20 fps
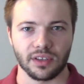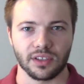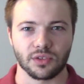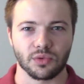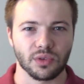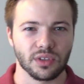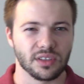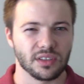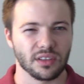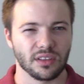It's
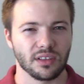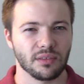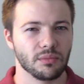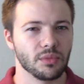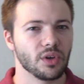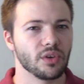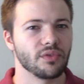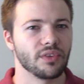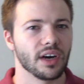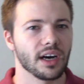recently
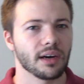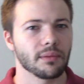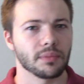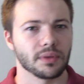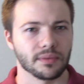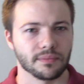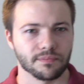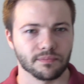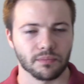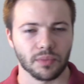moved
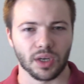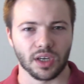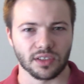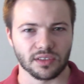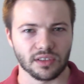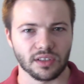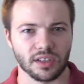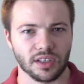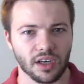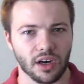up because
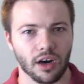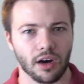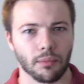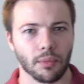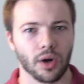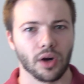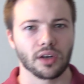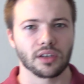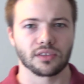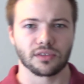of the yaw
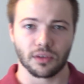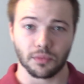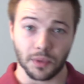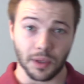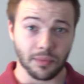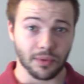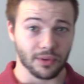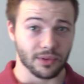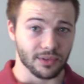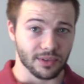mark, so
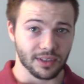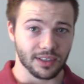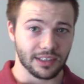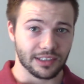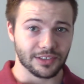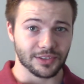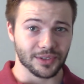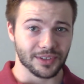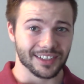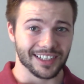people are really
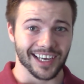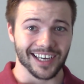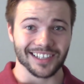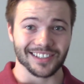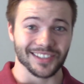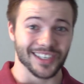enjoying that.